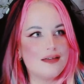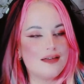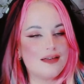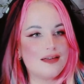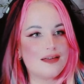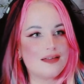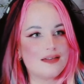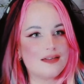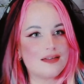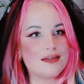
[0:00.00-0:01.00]

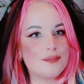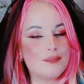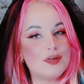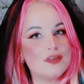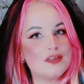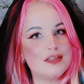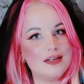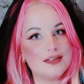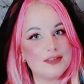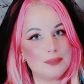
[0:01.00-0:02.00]
And put the
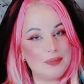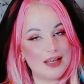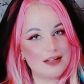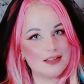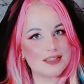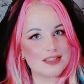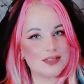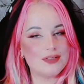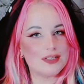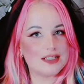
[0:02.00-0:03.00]
little bell so
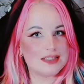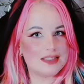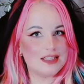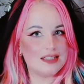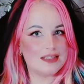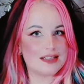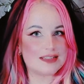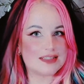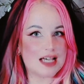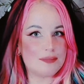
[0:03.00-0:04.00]
you can see
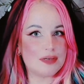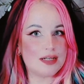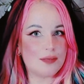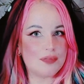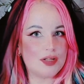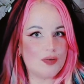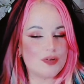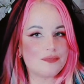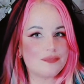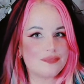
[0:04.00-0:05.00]
next time I upload.
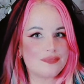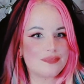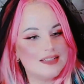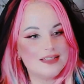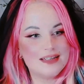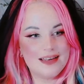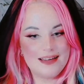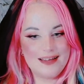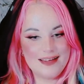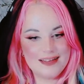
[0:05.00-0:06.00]

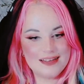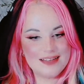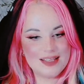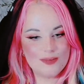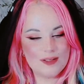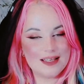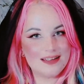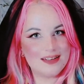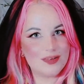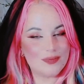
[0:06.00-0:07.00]
And then we'll
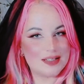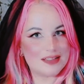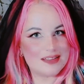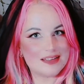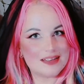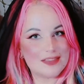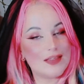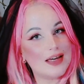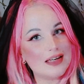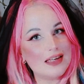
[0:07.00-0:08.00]
end with
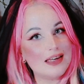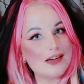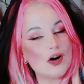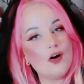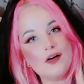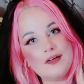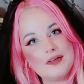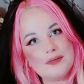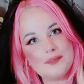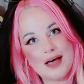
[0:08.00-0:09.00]
thanking
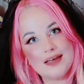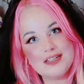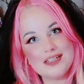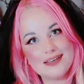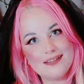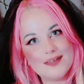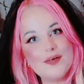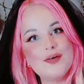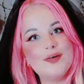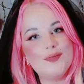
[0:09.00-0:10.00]
all my dear
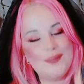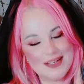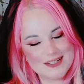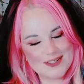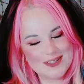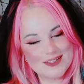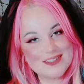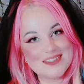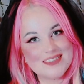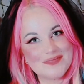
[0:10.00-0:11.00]
Patreons.